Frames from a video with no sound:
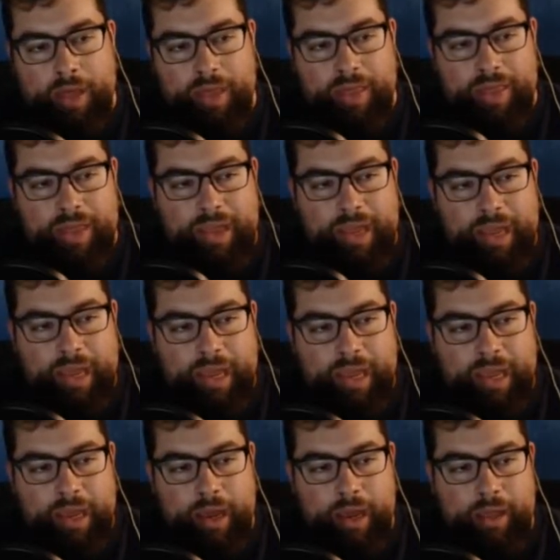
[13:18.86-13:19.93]

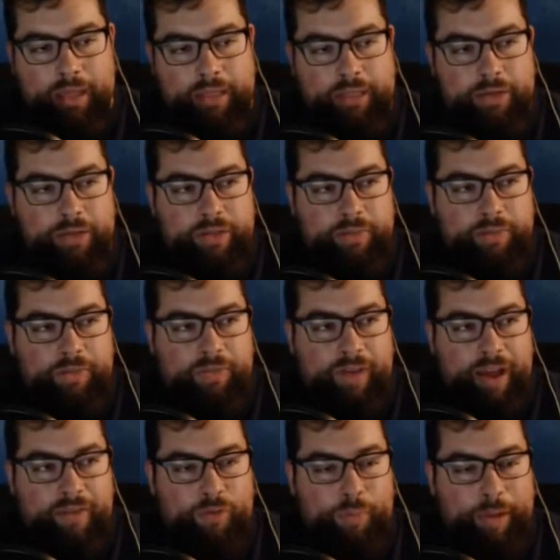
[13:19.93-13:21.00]
the... Let's use some
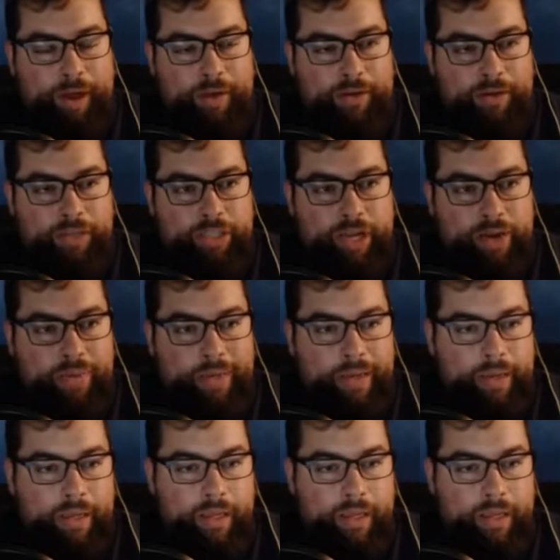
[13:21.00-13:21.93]
revival powder, shall we?